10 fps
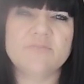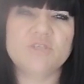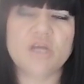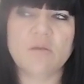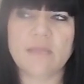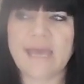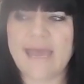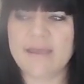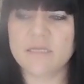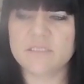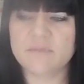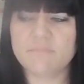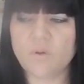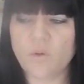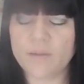childcare at some
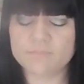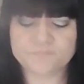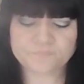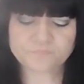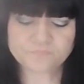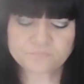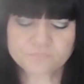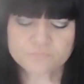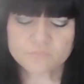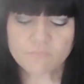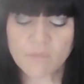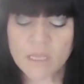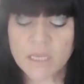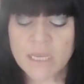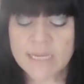point.
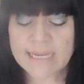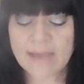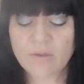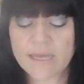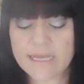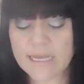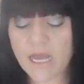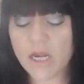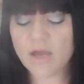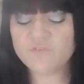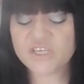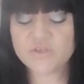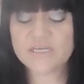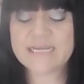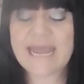Now, a lot of
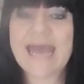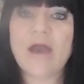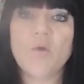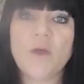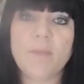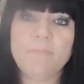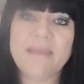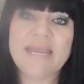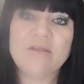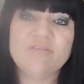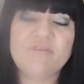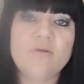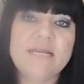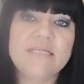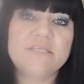children are now being thrown
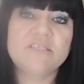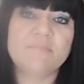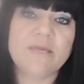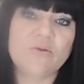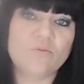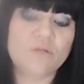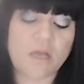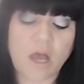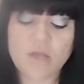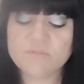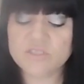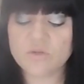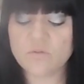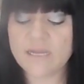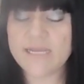into something called
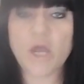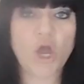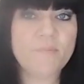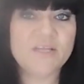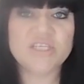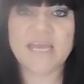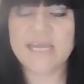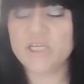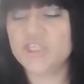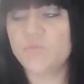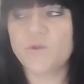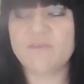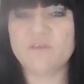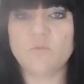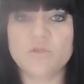homeschooling, home education,
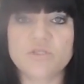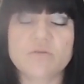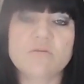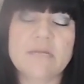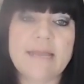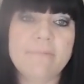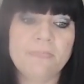whatever you want to call it.